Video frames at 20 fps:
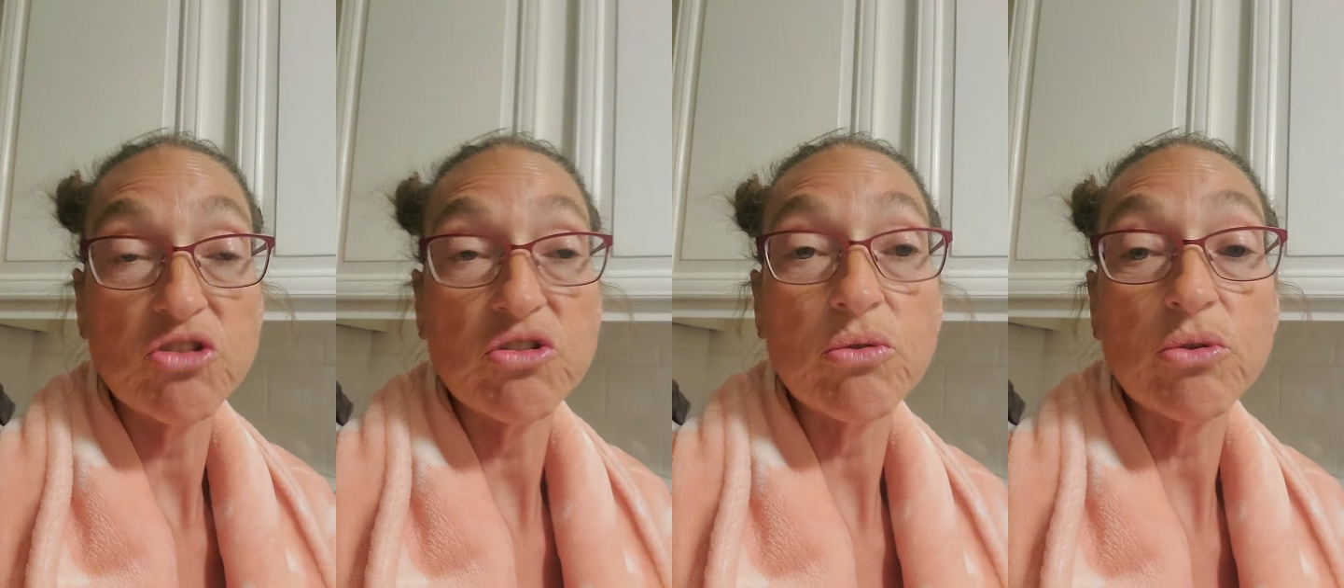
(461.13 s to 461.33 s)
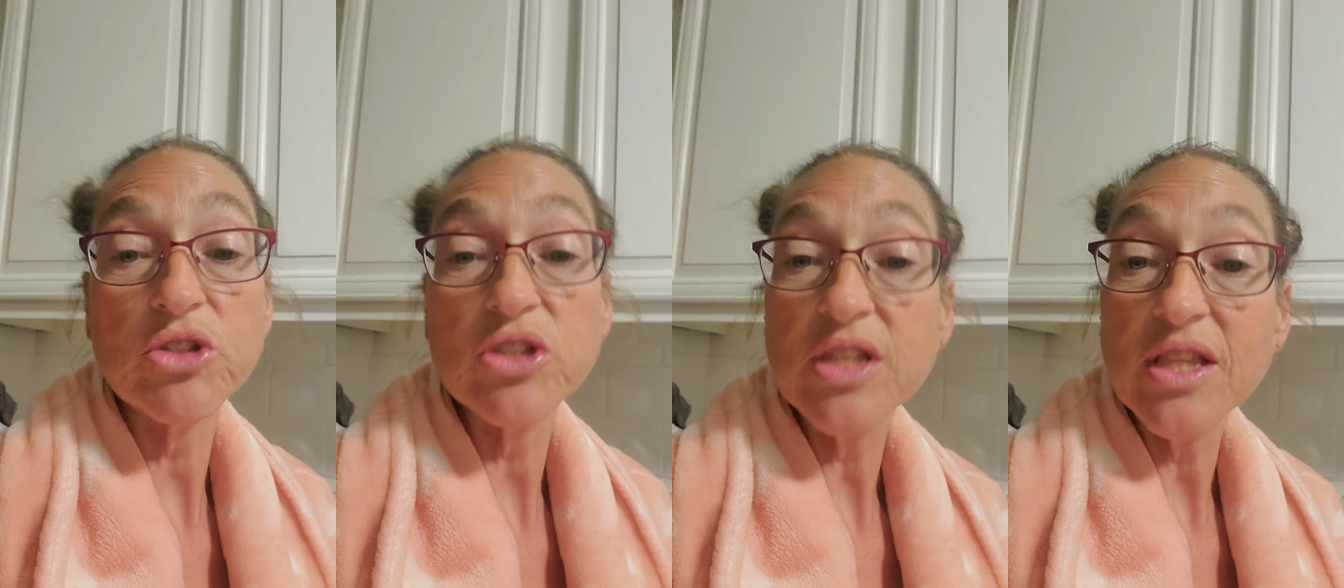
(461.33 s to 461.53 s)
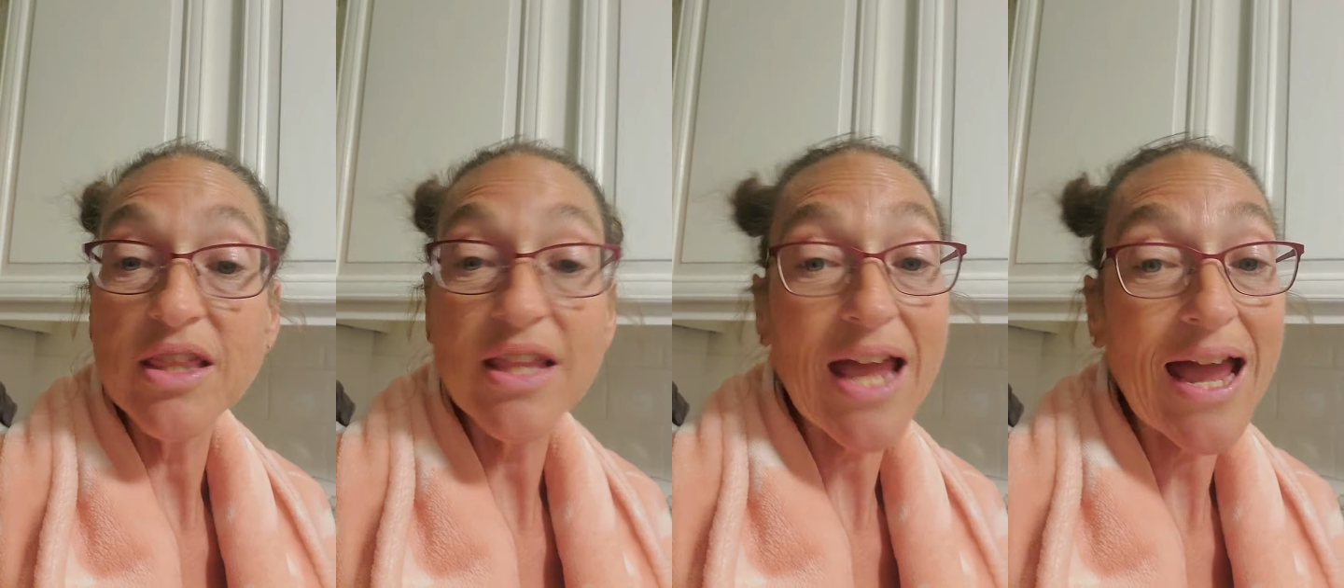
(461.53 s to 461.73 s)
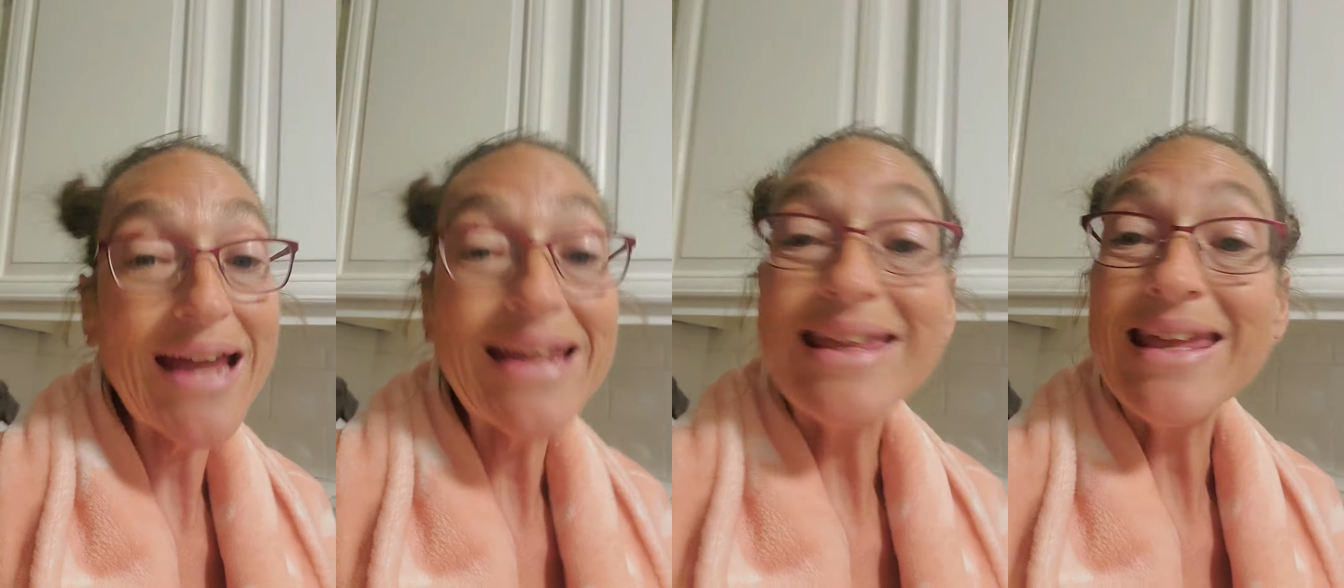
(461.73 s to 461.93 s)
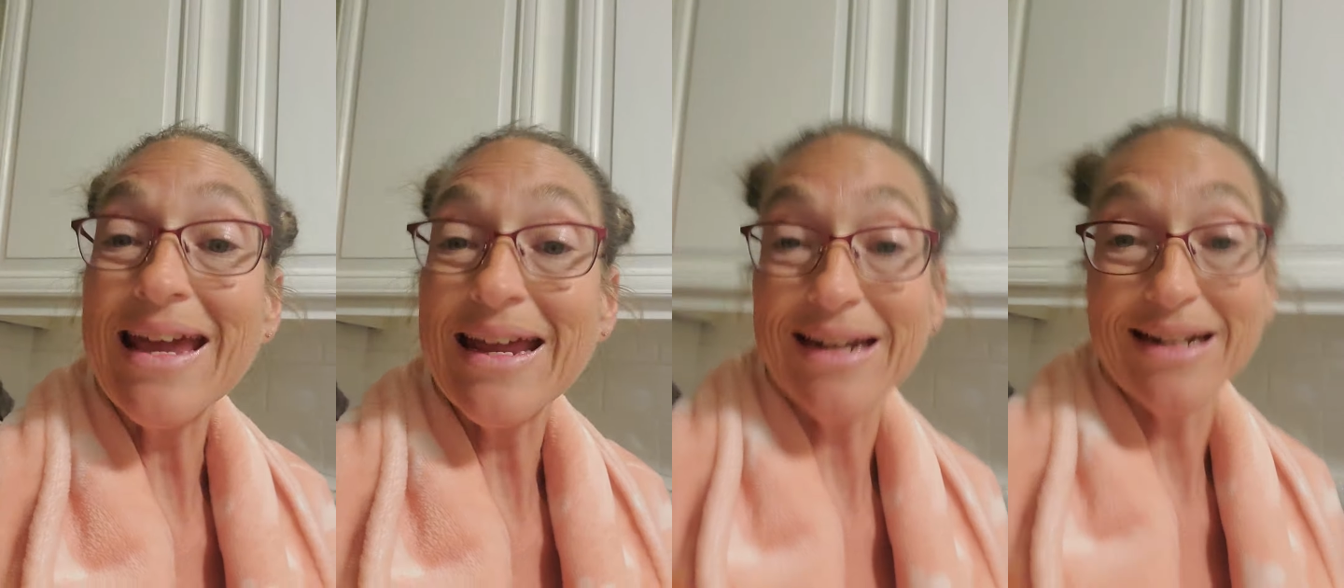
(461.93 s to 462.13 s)
So
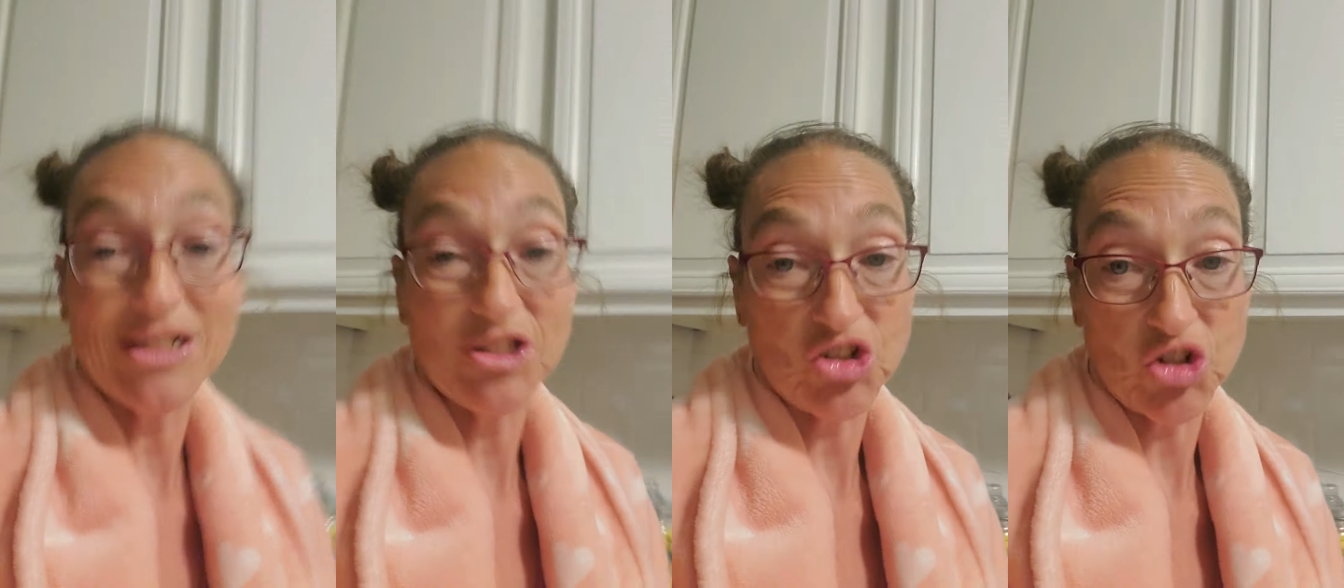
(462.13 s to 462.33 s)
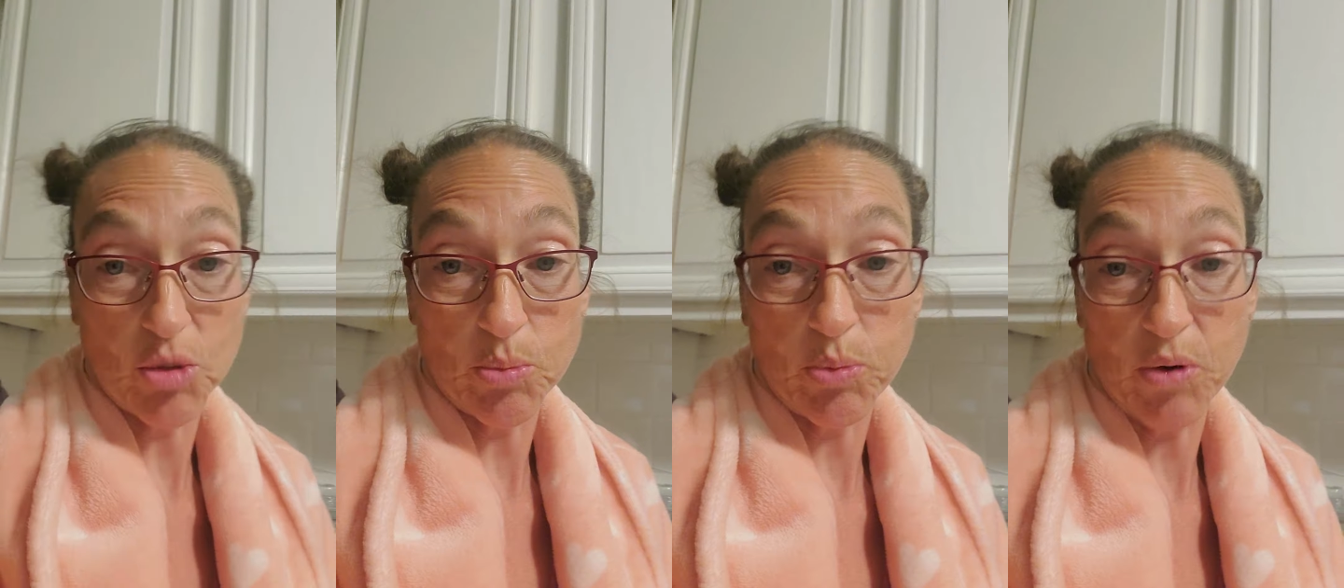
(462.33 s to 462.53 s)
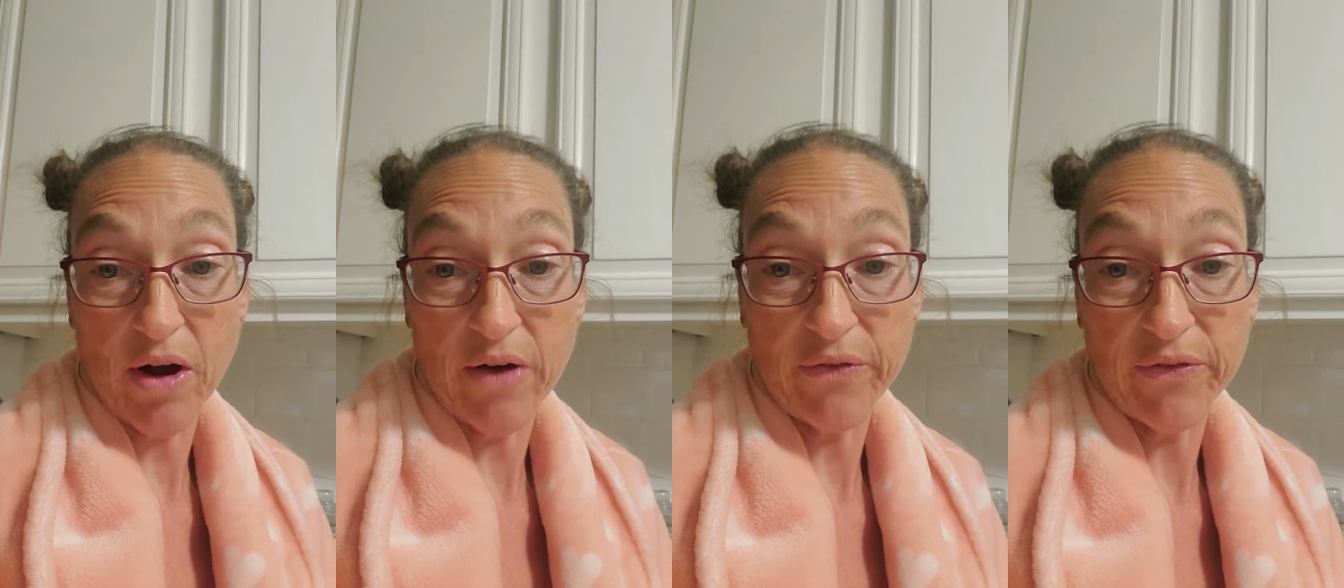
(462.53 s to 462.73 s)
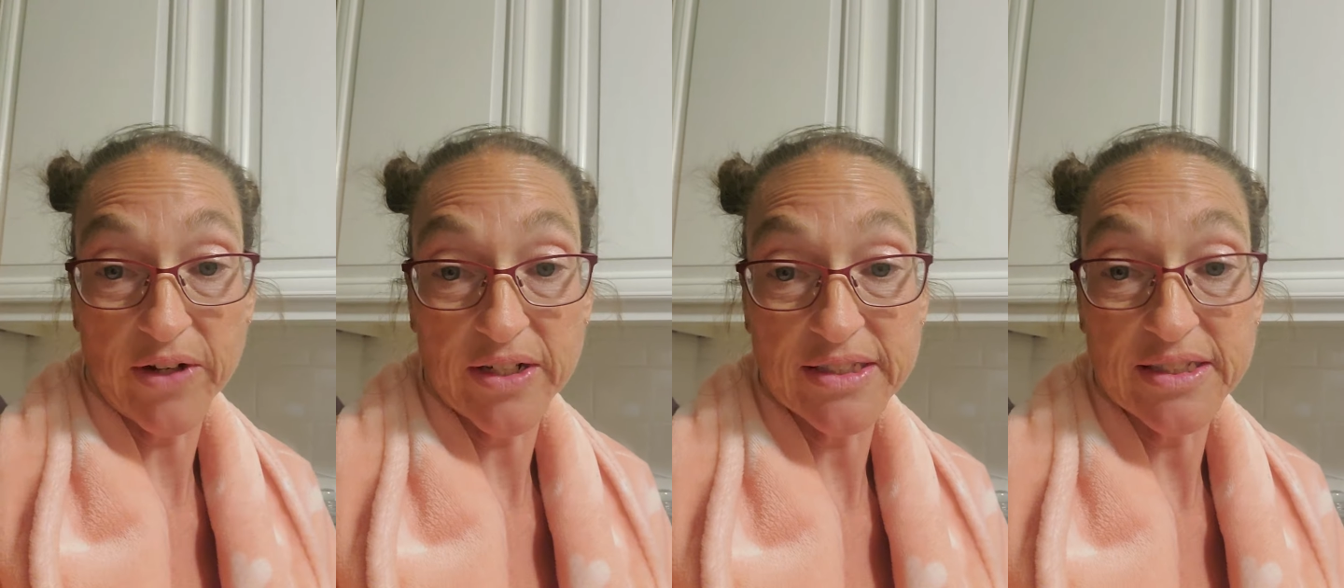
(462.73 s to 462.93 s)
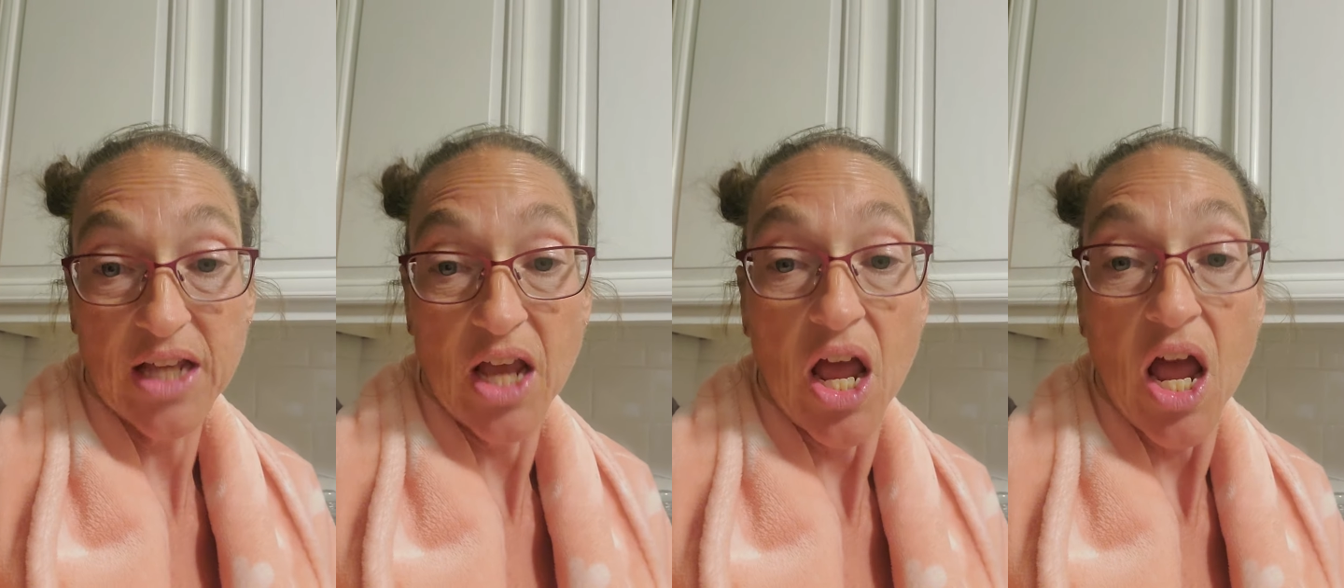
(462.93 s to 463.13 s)
again, it's your
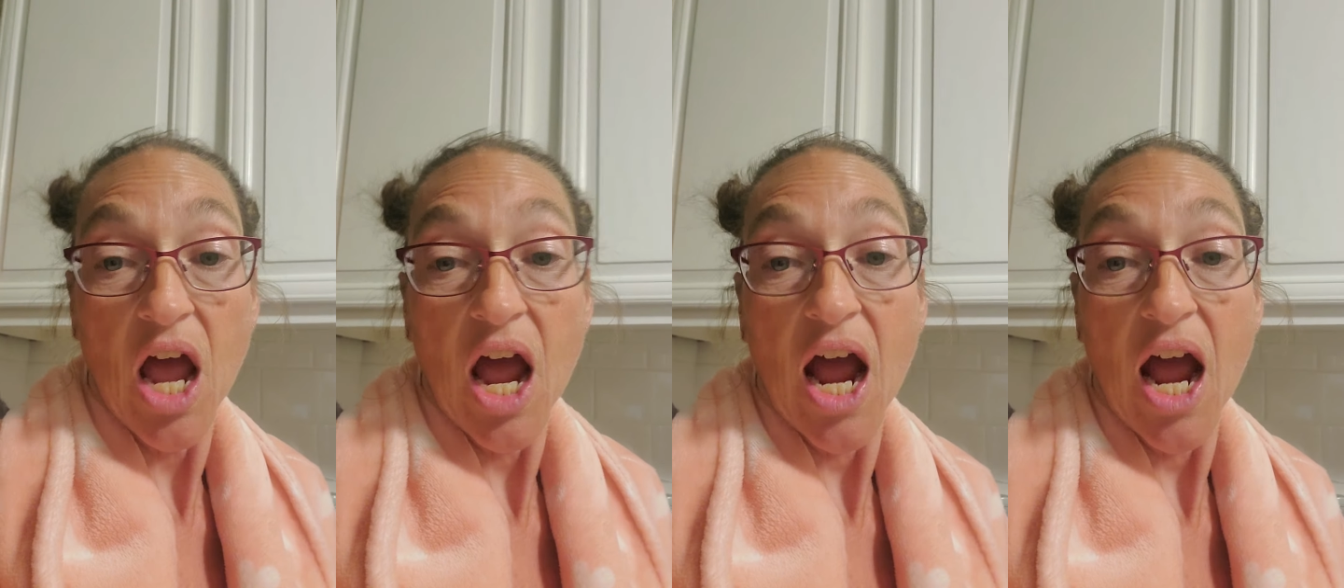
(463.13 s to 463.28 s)
preference.